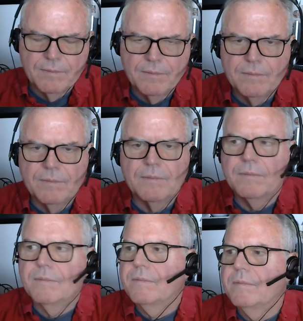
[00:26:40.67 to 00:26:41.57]

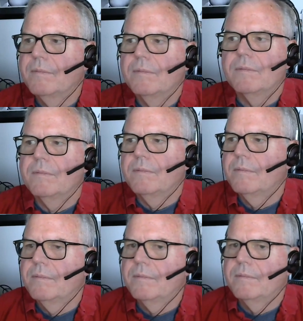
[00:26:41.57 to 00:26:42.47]

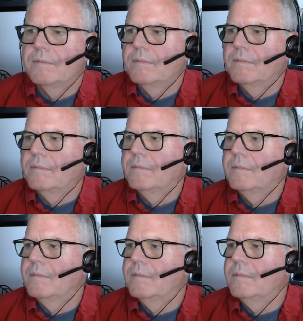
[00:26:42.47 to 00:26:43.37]

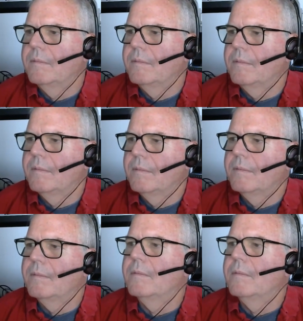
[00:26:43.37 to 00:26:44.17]
The person shown says nothing.